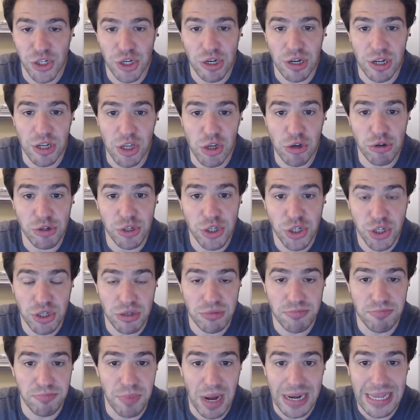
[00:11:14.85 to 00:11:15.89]
You could use
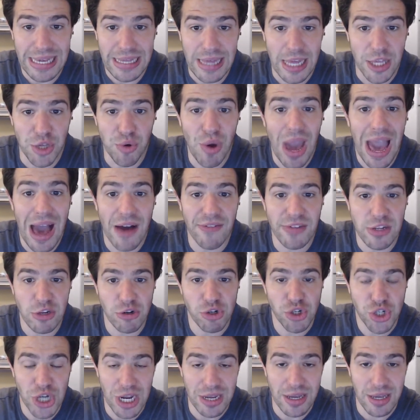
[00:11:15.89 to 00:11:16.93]
money that you have in your
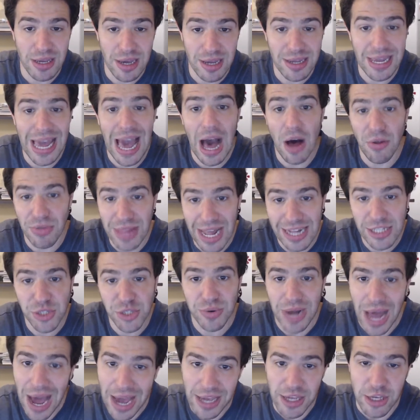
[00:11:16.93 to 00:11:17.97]
checking account. That's
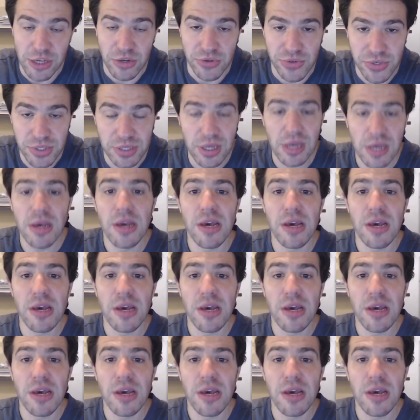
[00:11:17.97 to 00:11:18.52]
what I used.